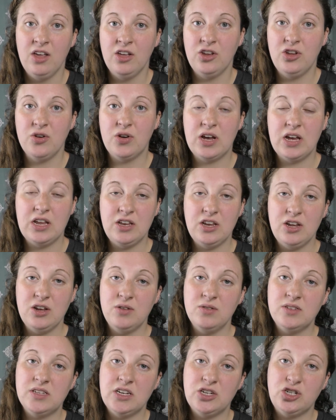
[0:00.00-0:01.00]
you can
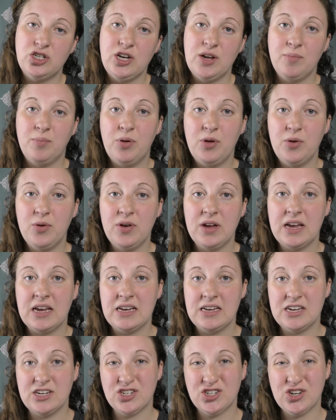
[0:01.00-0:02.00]
use a shampoo and
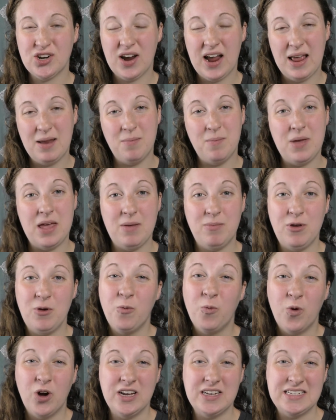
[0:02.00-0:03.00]
conditioner and maybe
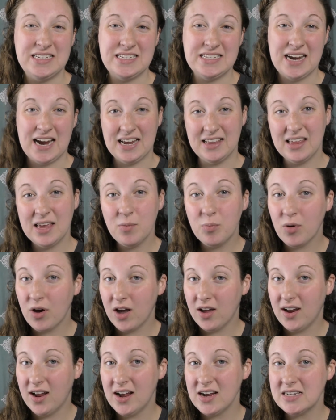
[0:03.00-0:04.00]
one styling
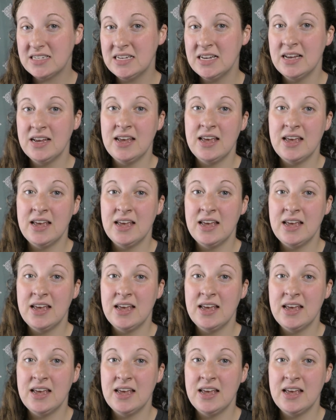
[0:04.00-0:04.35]
product.